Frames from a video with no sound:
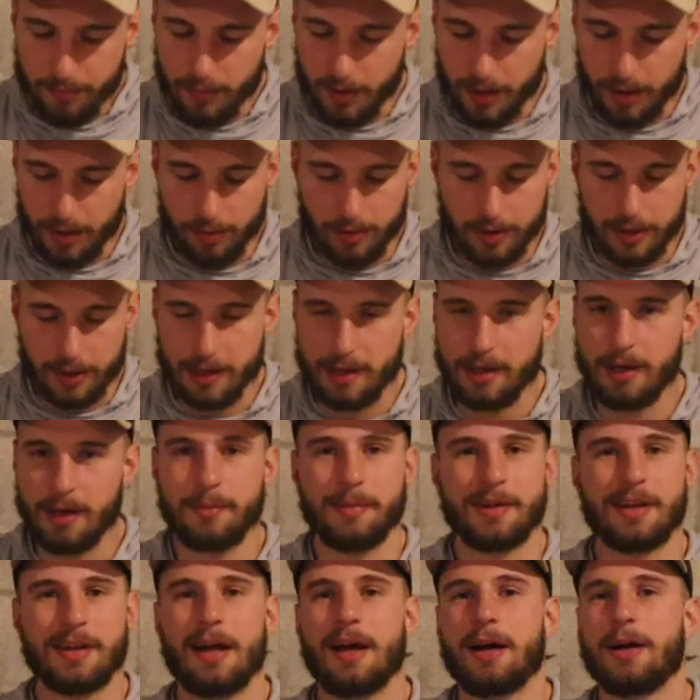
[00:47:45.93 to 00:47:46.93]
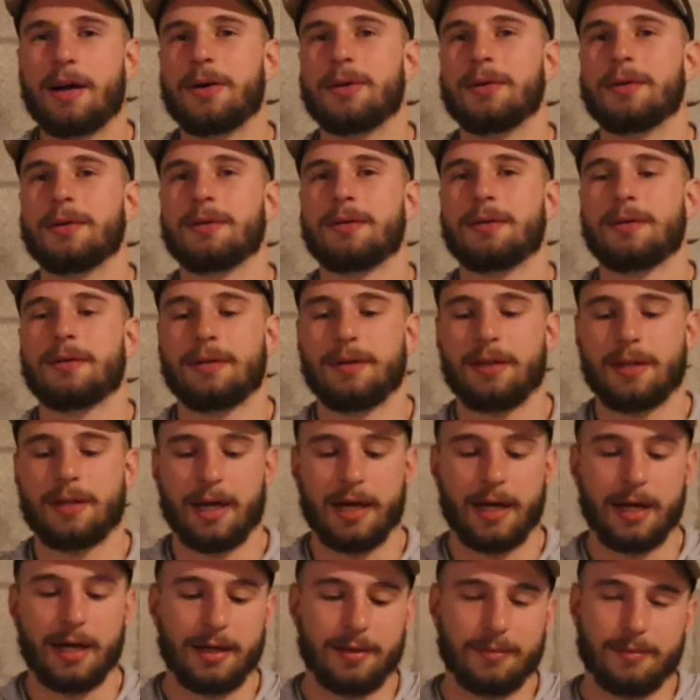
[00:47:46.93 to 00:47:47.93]
you know, it just comes out
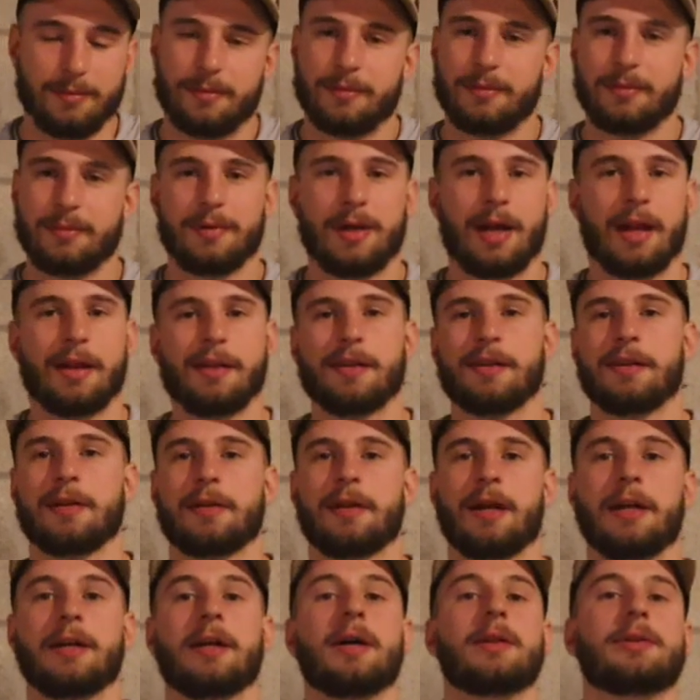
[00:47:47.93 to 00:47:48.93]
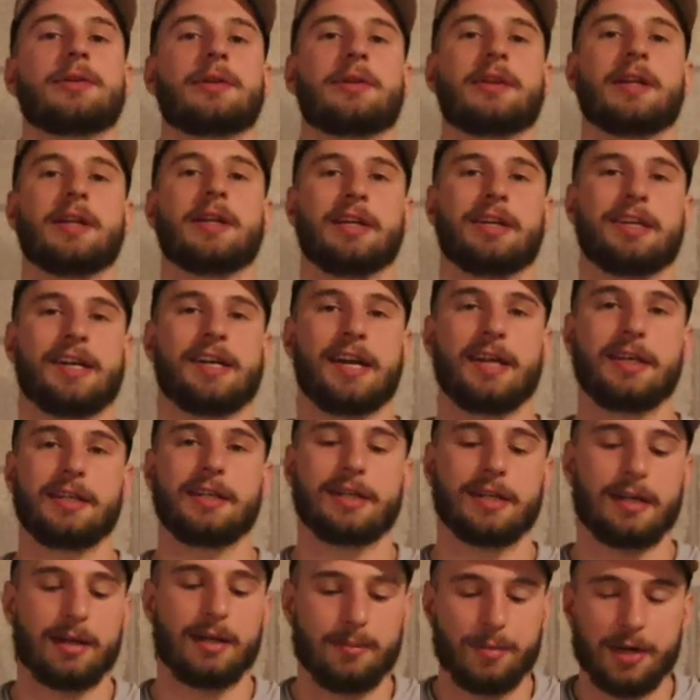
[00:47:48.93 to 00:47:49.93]
that as another thing to
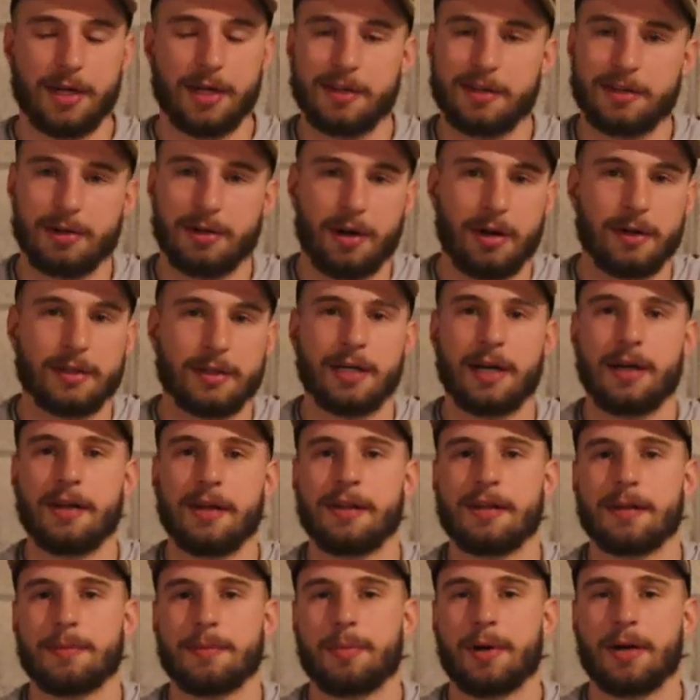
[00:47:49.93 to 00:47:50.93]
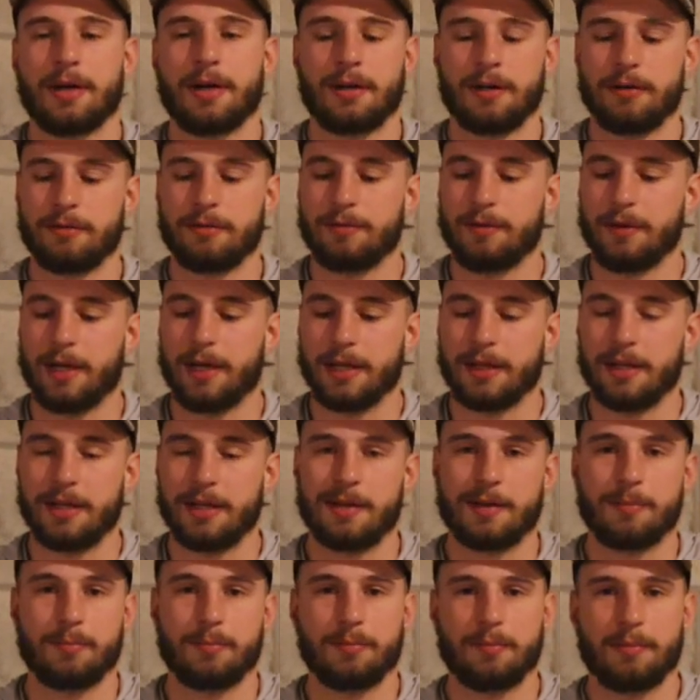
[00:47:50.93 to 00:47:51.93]
change up, because there are tons of like
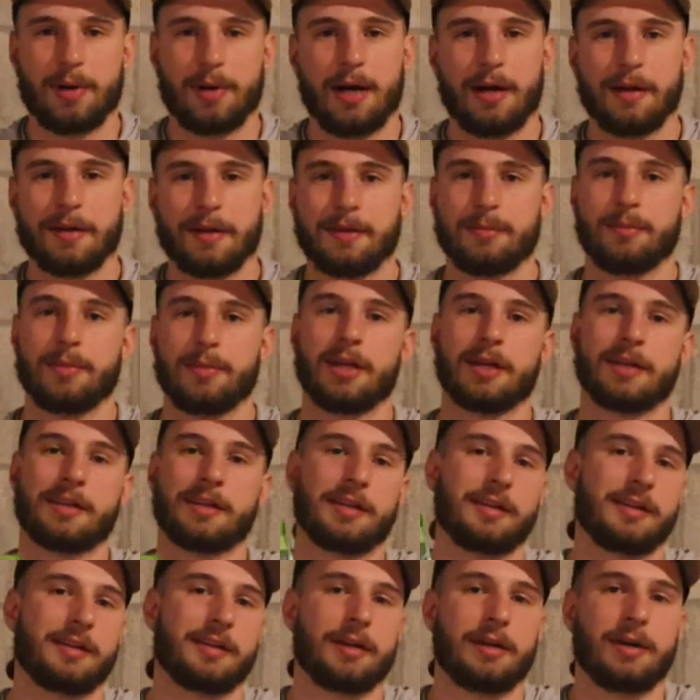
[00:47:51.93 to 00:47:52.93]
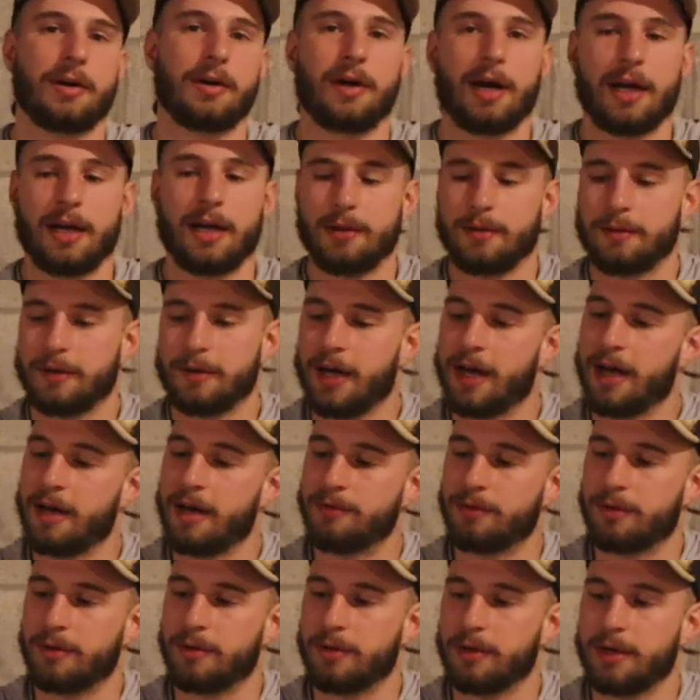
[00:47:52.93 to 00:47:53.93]
these pasta mixes. You know, I
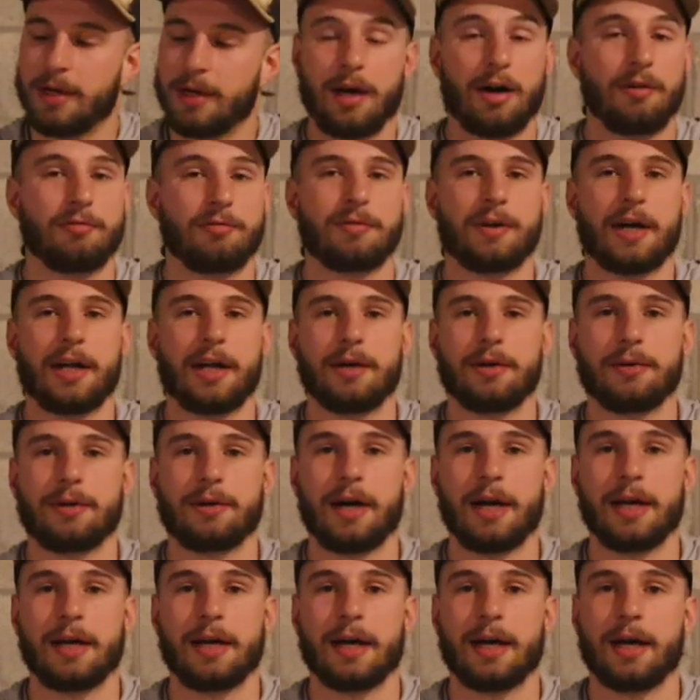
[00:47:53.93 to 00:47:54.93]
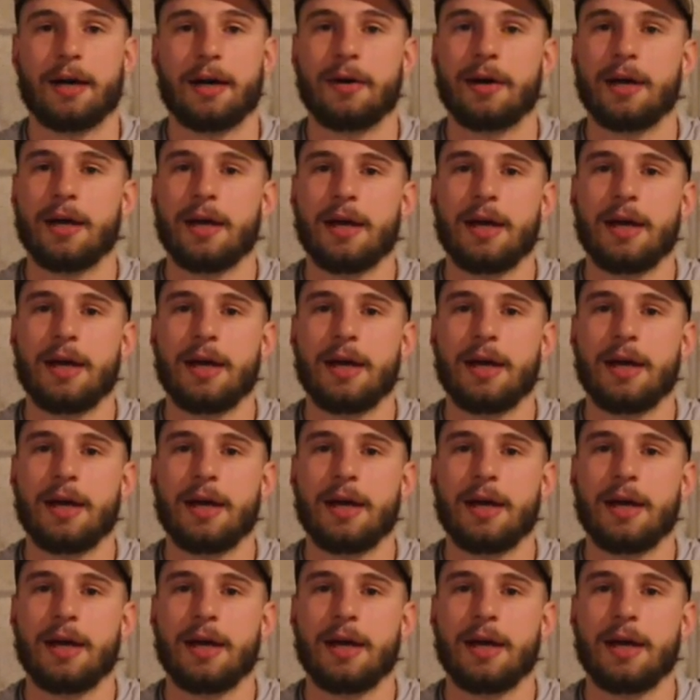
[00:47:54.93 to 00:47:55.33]
have Alfredo right now,